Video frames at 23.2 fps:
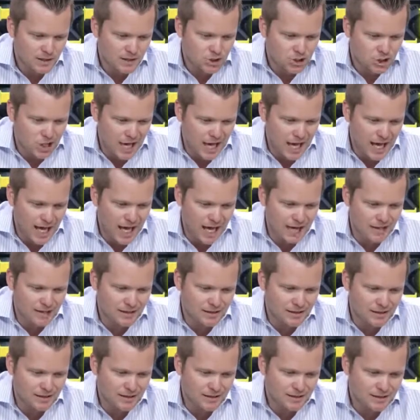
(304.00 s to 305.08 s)

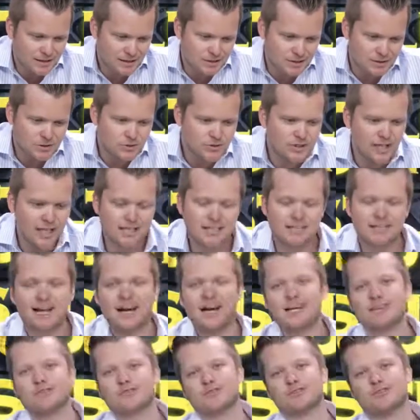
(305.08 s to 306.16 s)
Chad. Dude, thanks
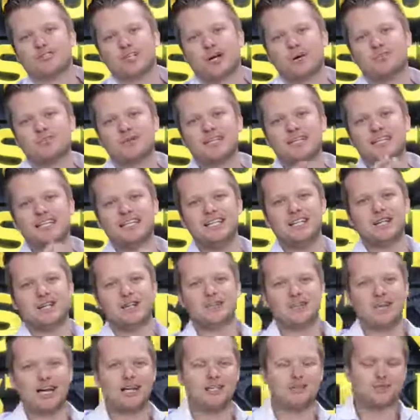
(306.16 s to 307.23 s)
guys for jumping in here.
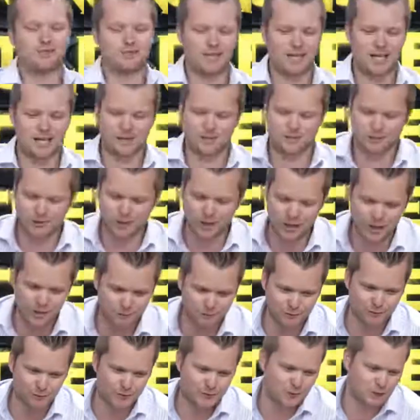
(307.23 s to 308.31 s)
Thanks, thanks for, uh,
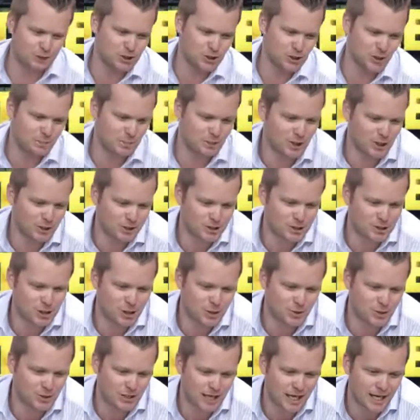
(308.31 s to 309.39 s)
for, for jumping on the
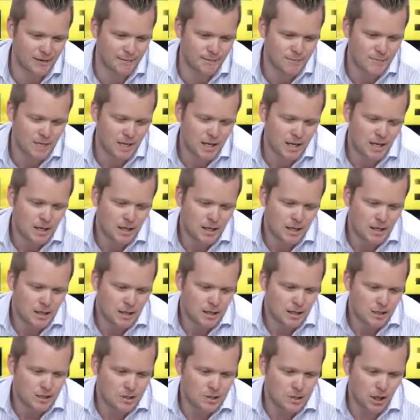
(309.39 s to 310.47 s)
show today.
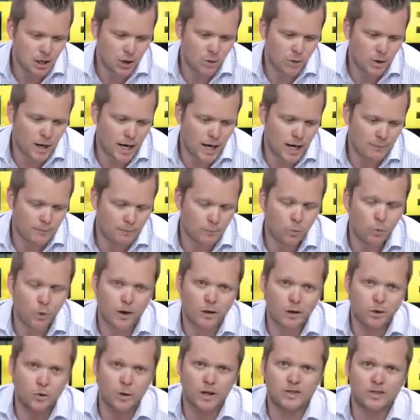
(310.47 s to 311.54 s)
So um,
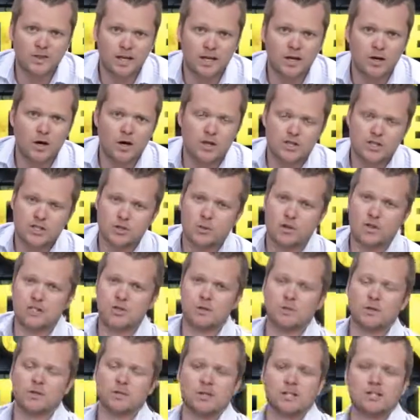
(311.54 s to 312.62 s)
one quick thing also, I
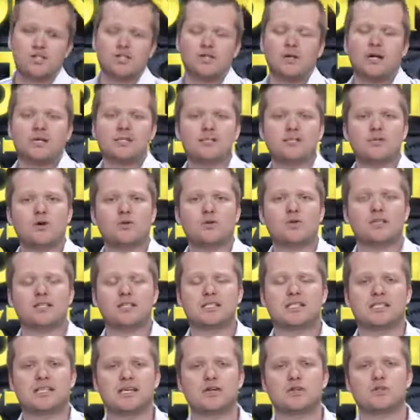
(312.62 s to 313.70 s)
do want to let you guys know that the
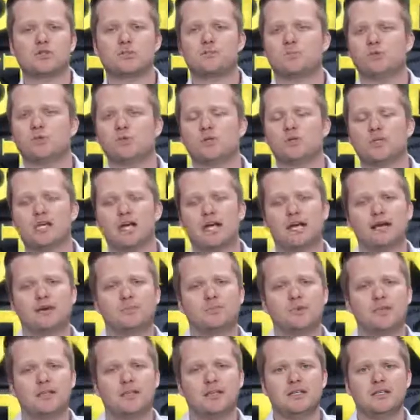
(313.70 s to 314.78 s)
sales boot
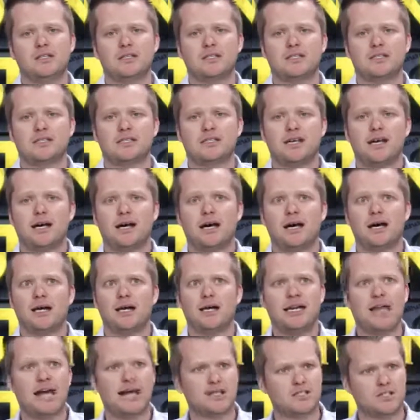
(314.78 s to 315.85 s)
camp is uh,
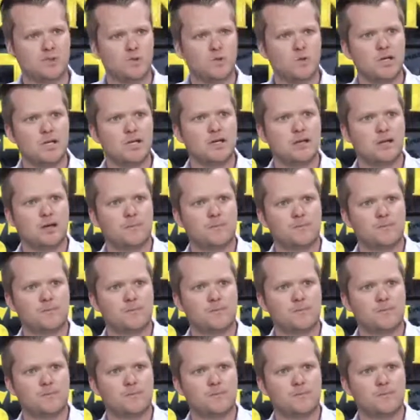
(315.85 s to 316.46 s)
next week.